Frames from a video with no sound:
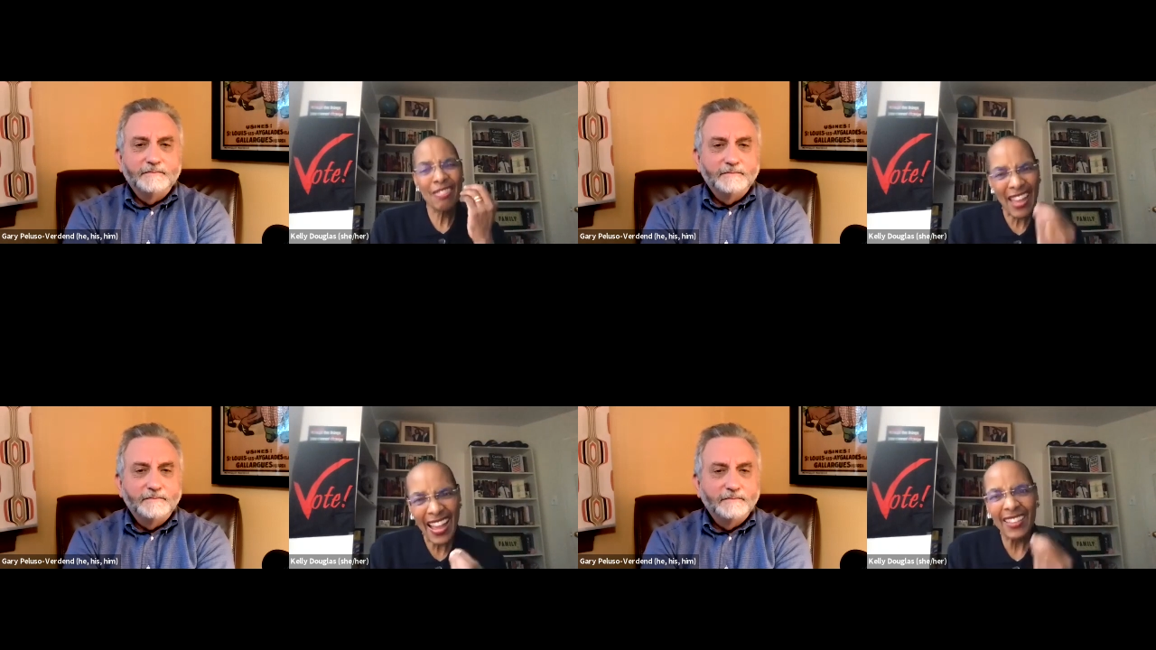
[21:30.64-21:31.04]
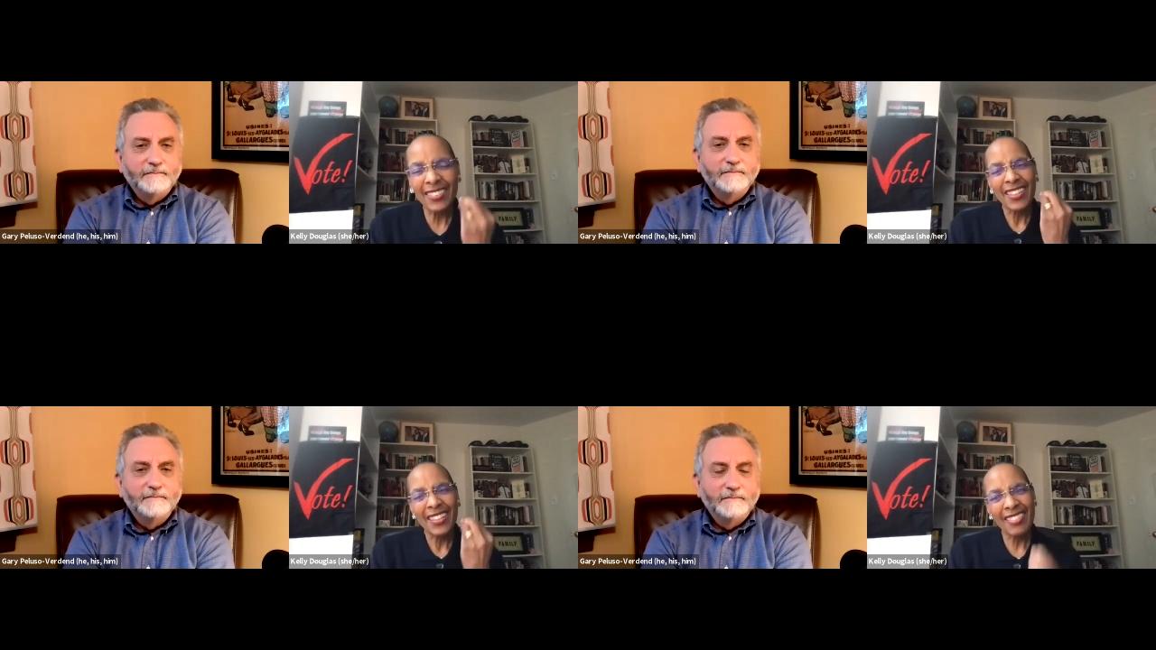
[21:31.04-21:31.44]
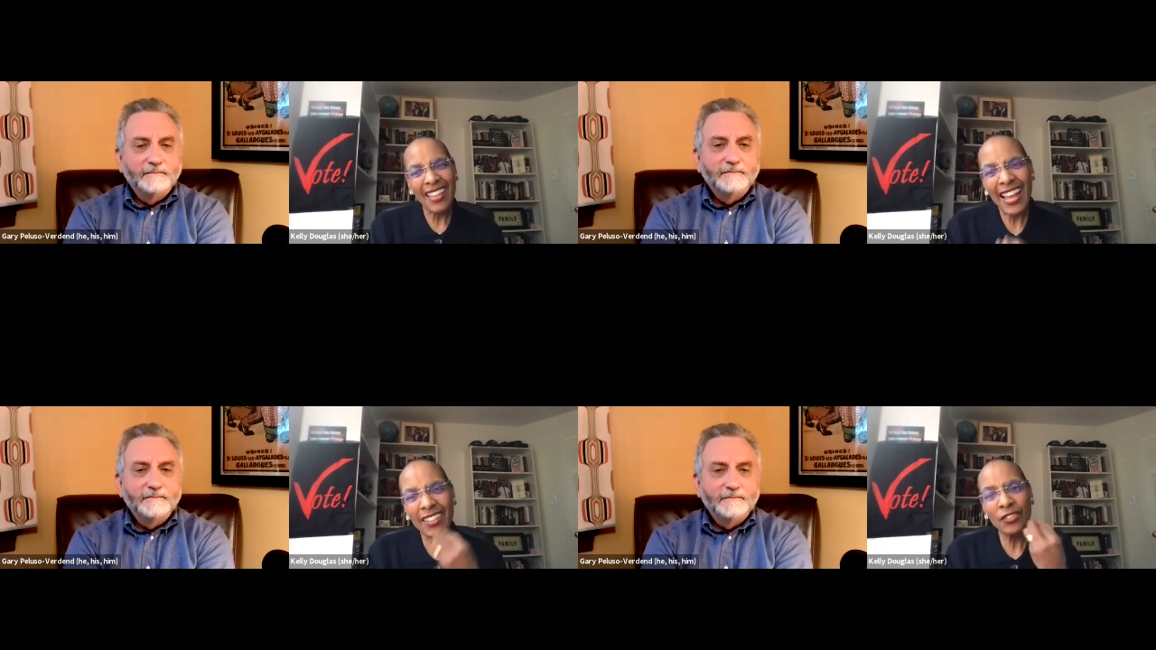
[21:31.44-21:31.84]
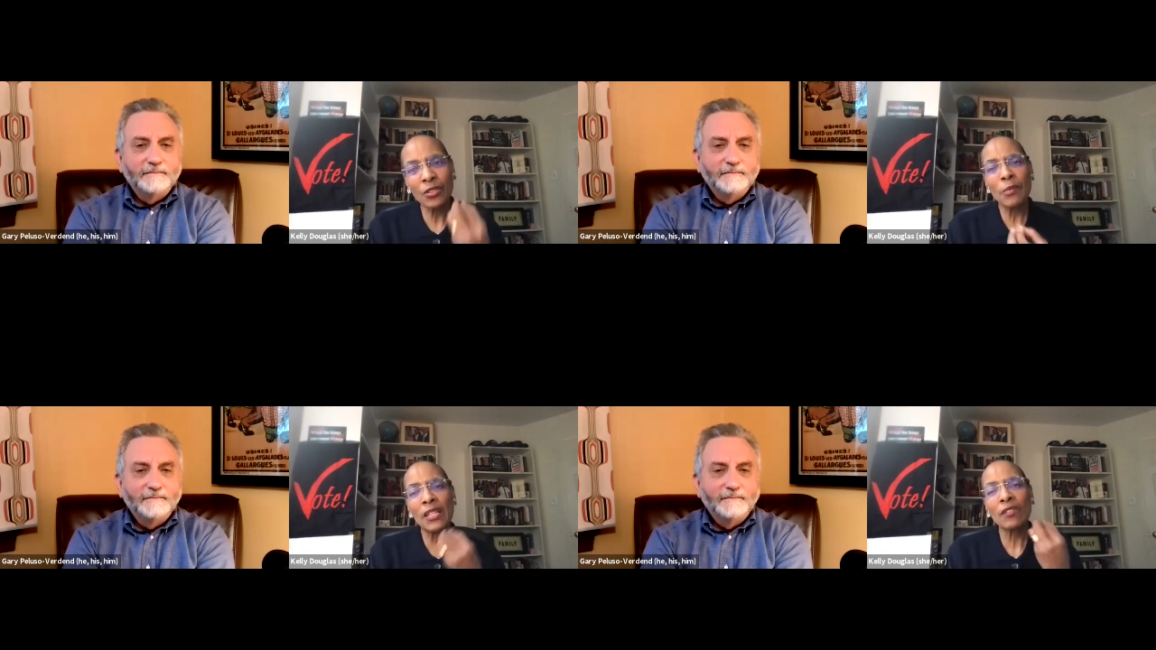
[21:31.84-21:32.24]
Speaker 1: that that to
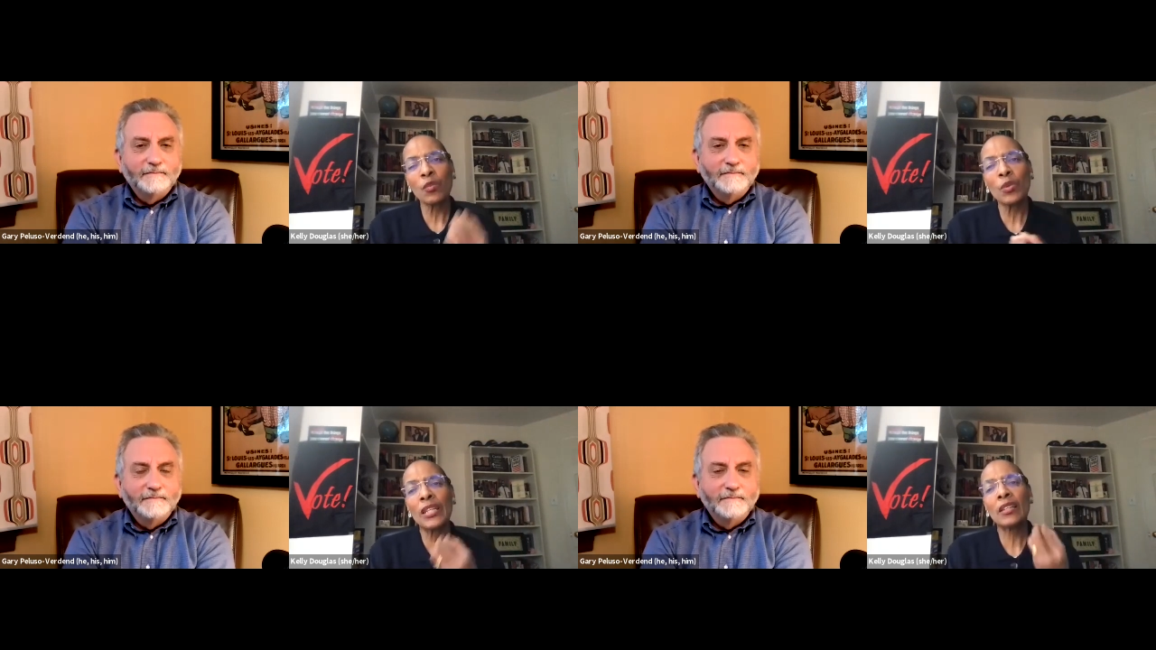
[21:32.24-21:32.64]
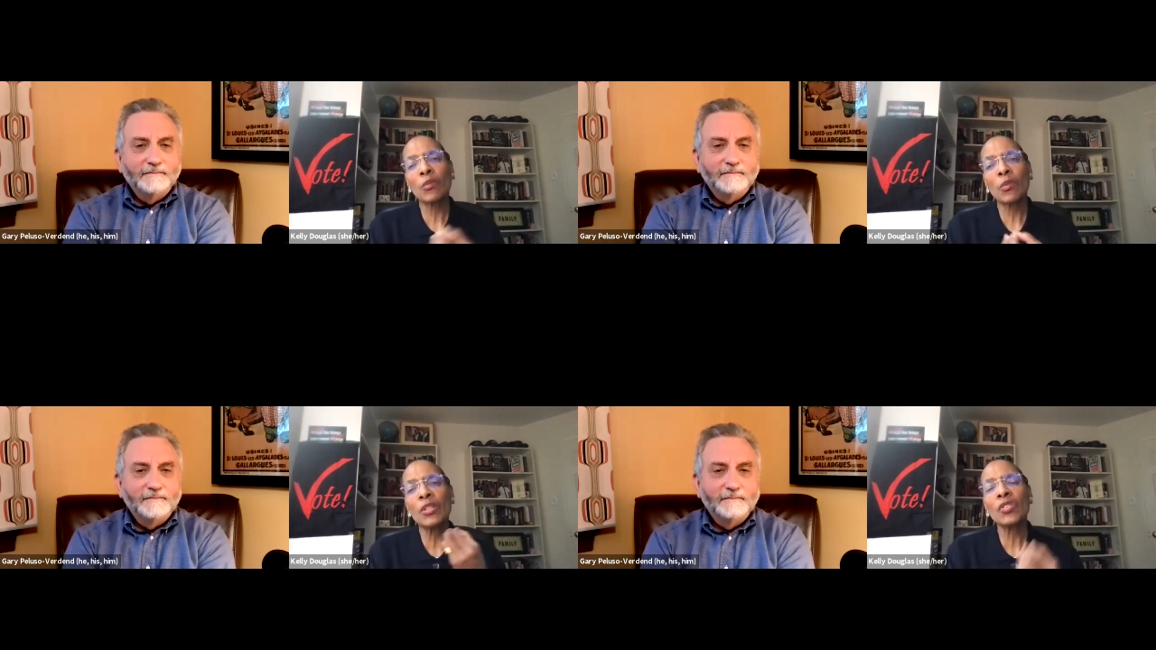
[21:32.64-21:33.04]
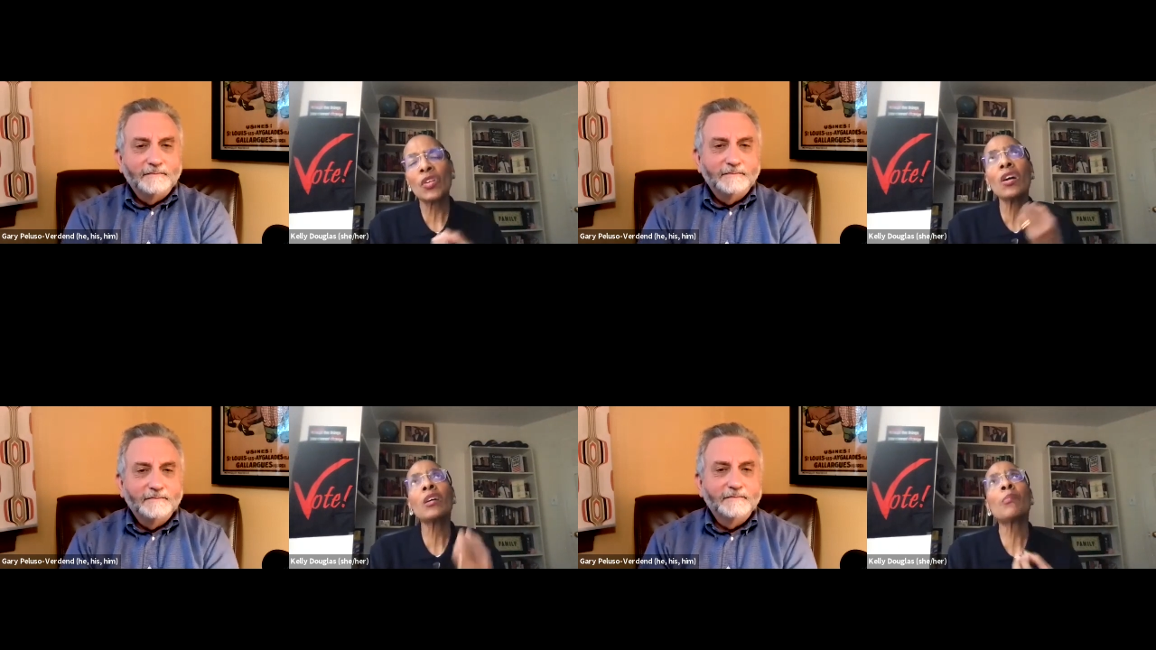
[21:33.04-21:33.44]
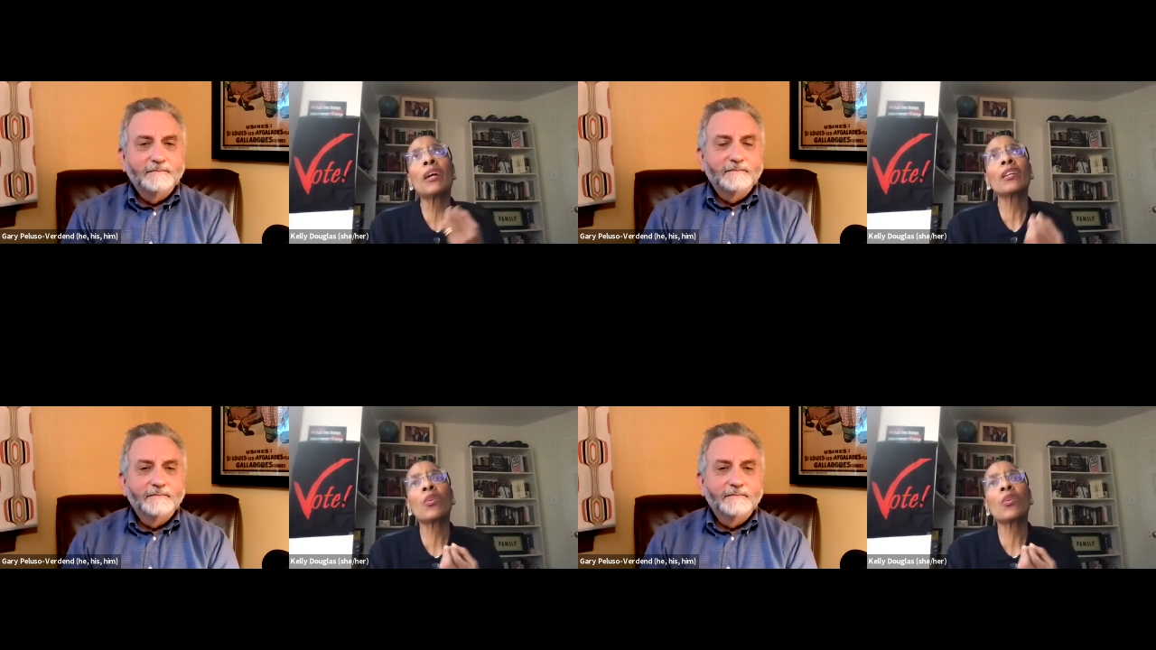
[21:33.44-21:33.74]
me, if we can, when we talk about